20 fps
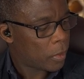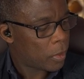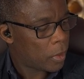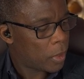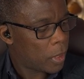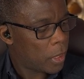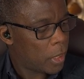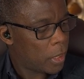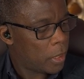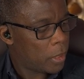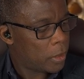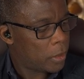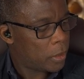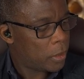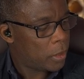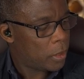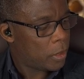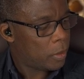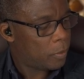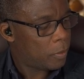
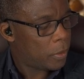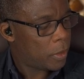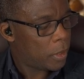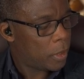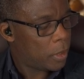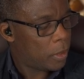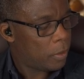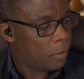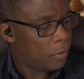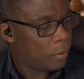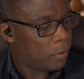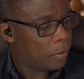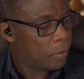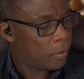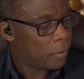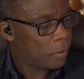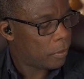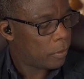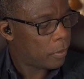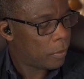ATP
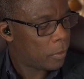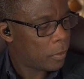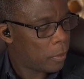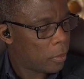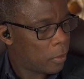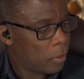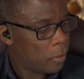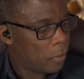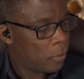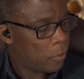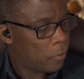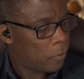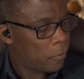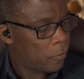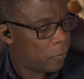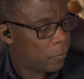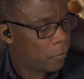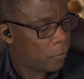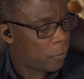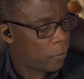
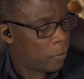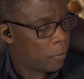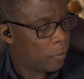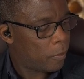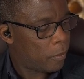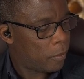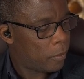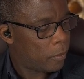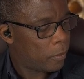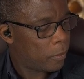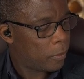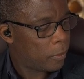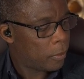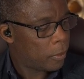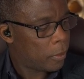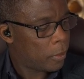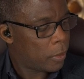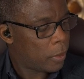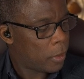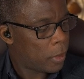from
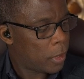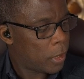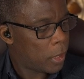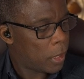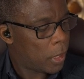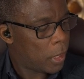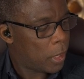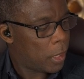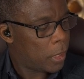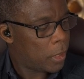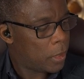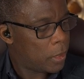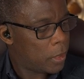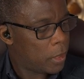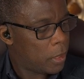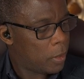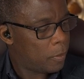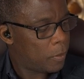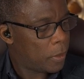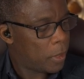
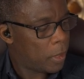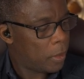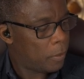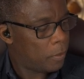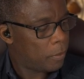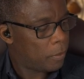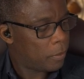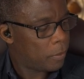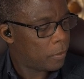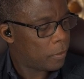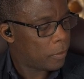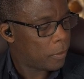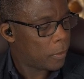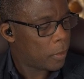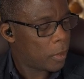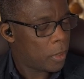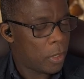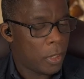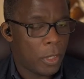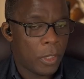ADP.
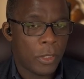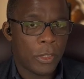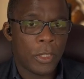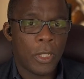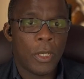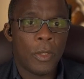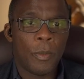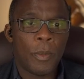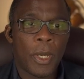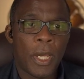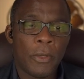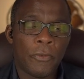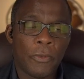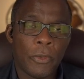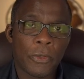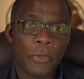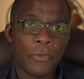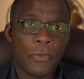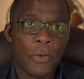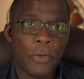So by
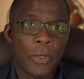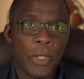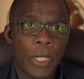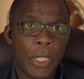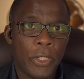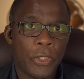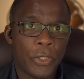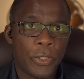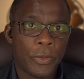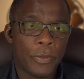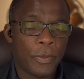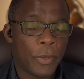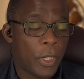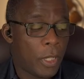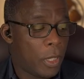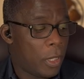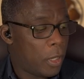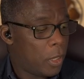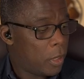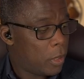phosphorylation.
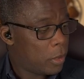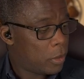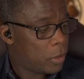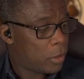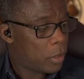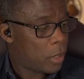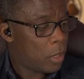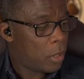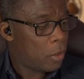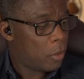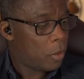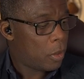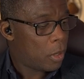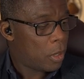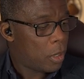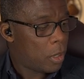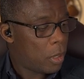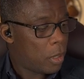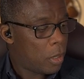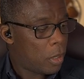So
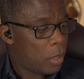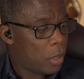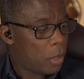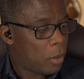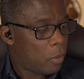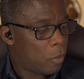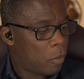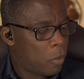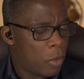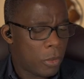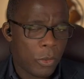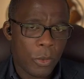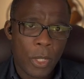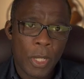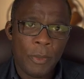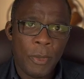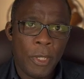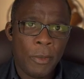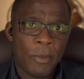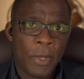what do I
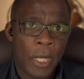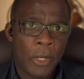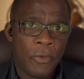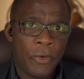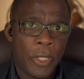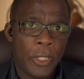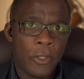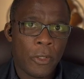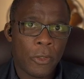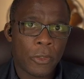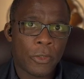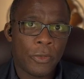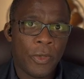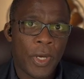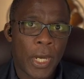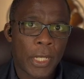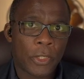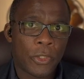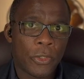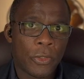mean by redox
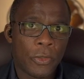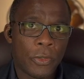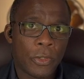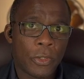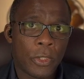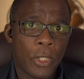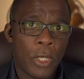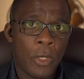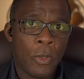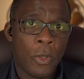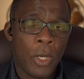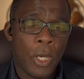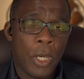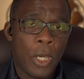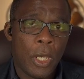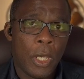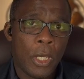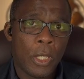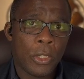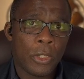reactions? So
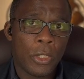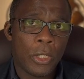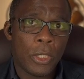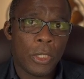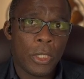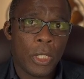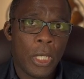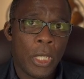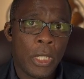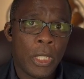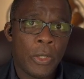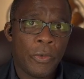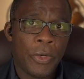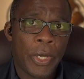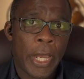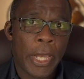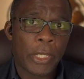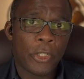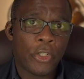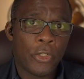in a
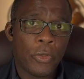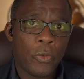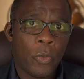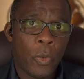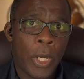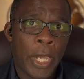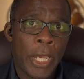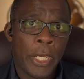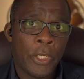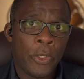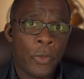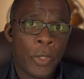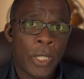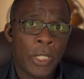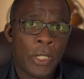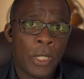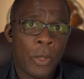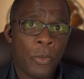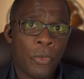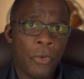reaction where you
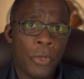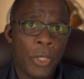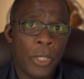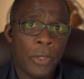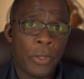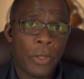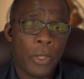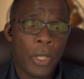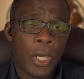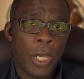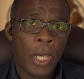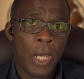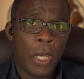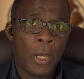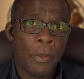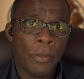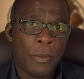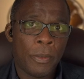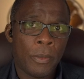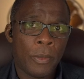end up with
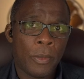a